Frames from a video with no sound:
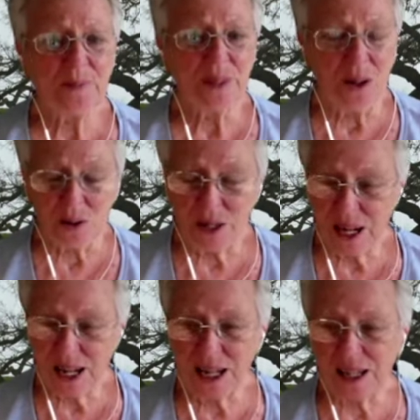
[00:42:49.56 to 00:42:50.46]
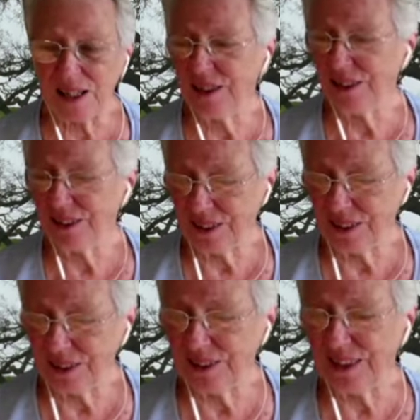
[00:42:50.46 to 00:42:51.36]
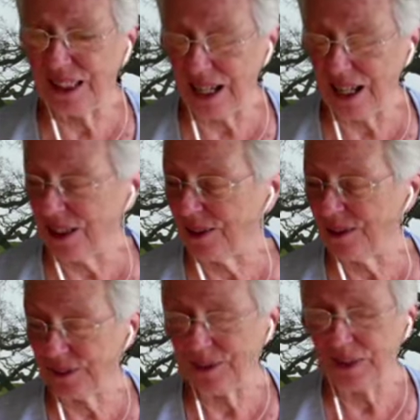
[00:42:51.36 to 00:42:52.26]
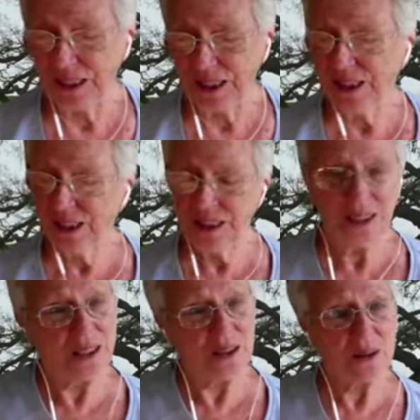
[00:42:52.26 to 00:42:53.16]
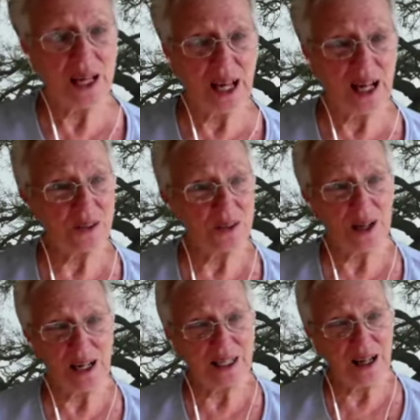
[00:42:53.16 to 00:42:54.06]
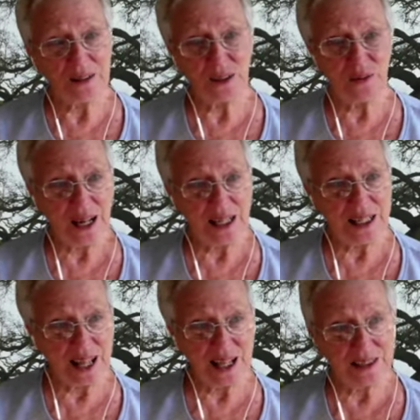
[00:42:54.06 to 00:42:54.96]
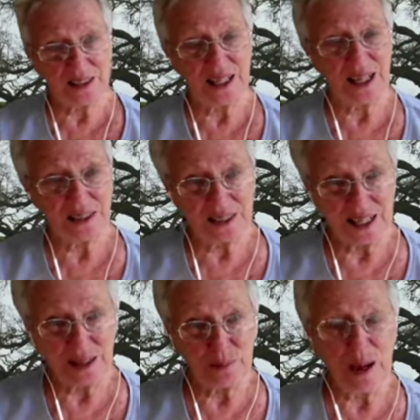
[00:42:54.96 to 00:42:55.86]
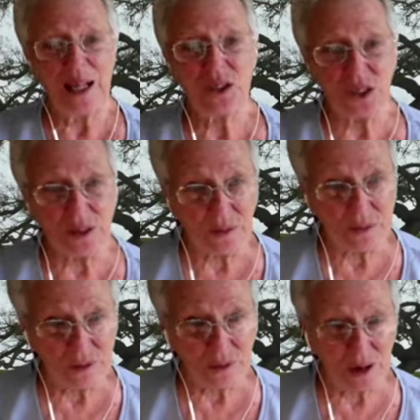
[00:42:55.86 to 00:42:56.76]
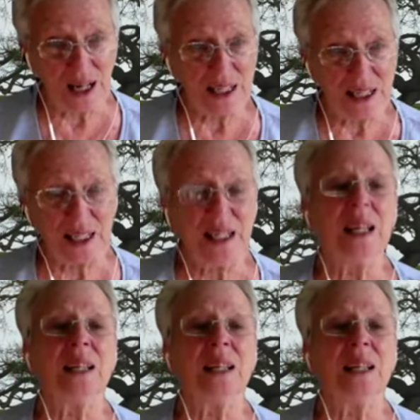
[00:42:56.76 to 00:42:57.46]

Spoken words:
Okay. Yeah. Okay, I'll try cultivating that passion for writing